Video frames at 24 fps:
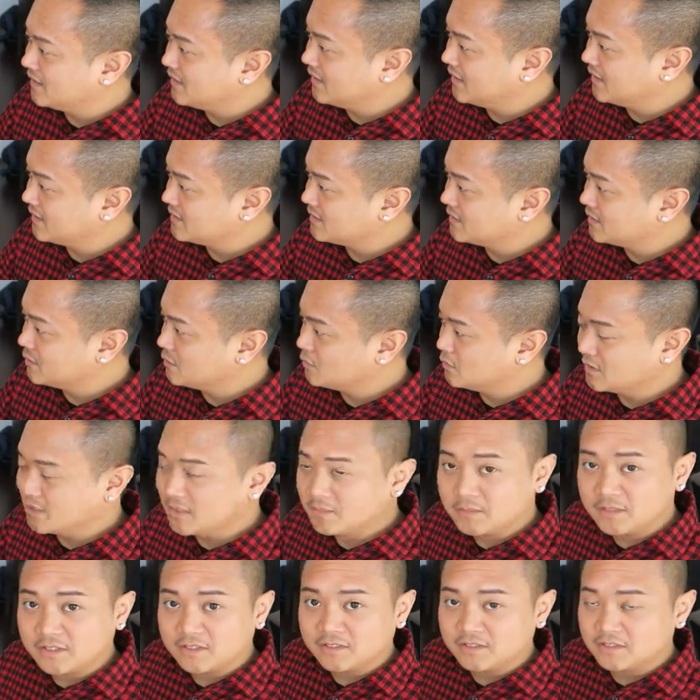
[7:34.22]
Alright, so what
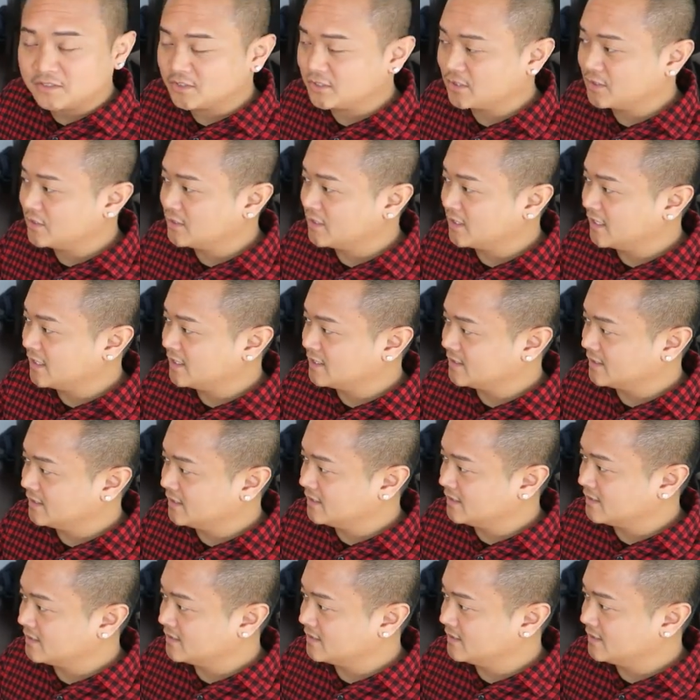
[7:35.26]
I'm going to show you guys
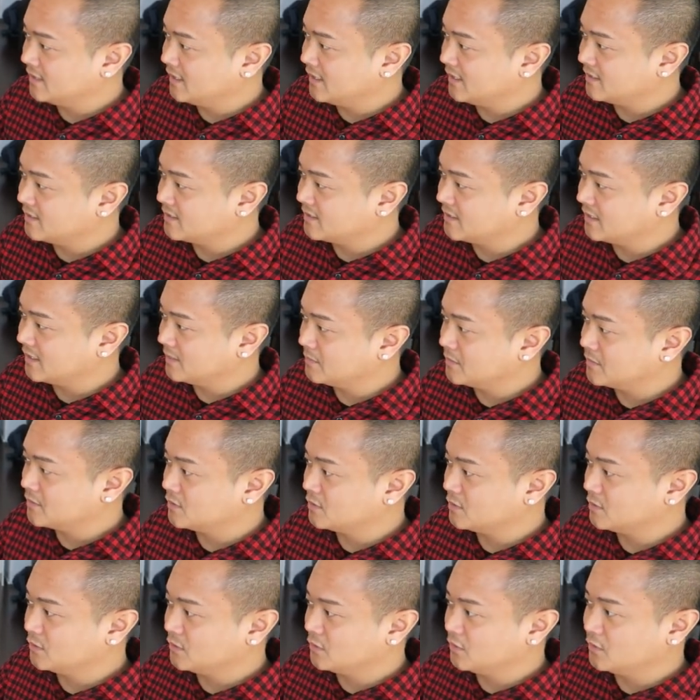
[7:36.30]
is the next step
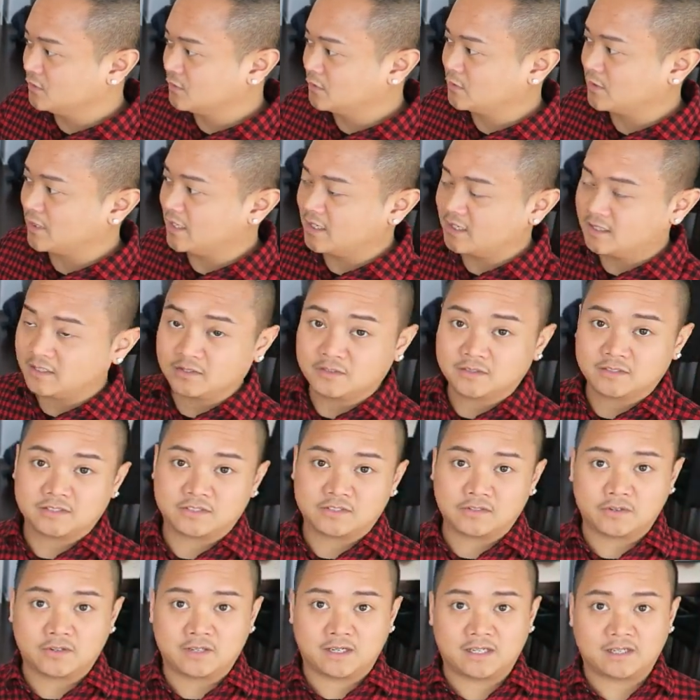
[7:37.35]
to creating your
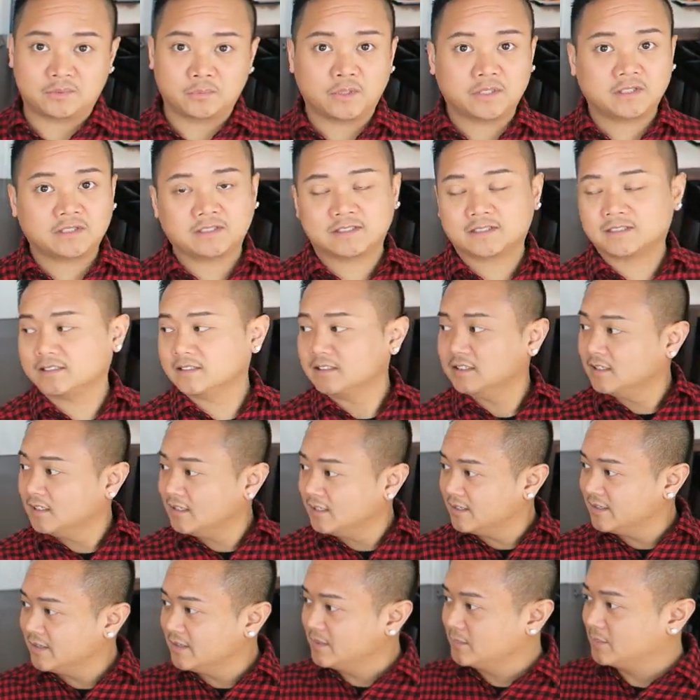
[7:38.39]
digital artwork.
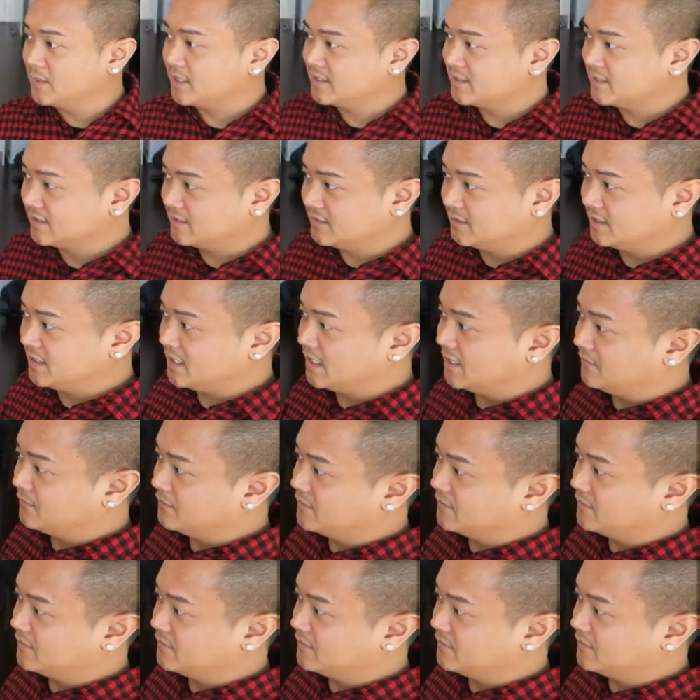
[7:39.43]
Basically,